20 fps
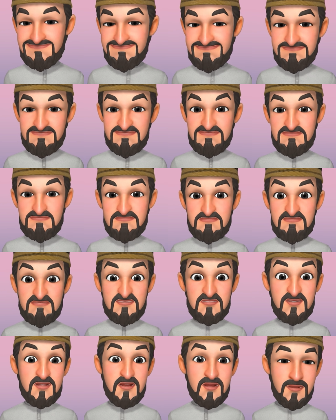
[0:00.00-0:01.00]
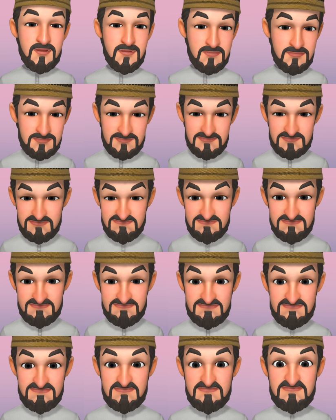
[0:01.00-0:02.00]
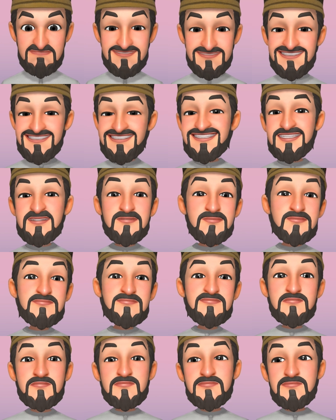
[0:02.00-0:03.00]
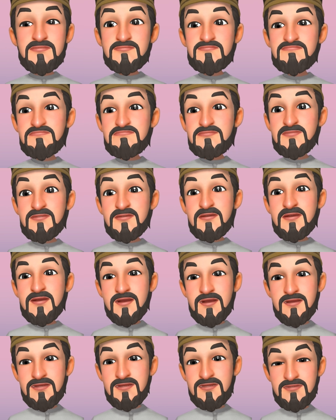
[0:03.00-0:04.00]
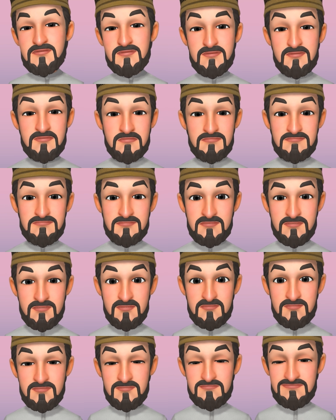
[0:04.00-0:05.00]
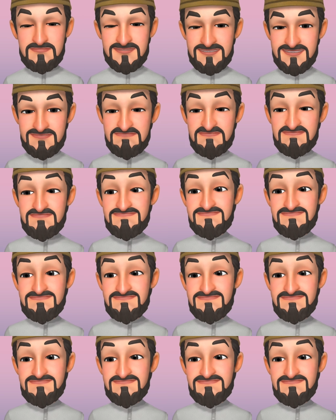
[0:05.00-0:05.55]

night, right, the odd nights, it can be on any one of those. And this is what the Prophet Sallallahu Alaihi Wasallam said.